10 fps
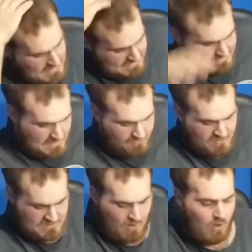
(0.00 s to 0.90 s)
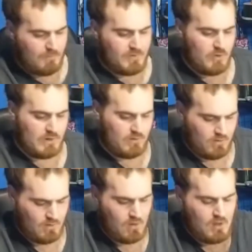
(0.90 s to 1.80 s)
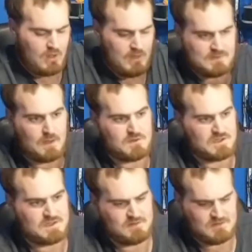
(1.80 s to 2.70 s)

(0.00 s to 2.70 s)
it last time, really all I'm doing is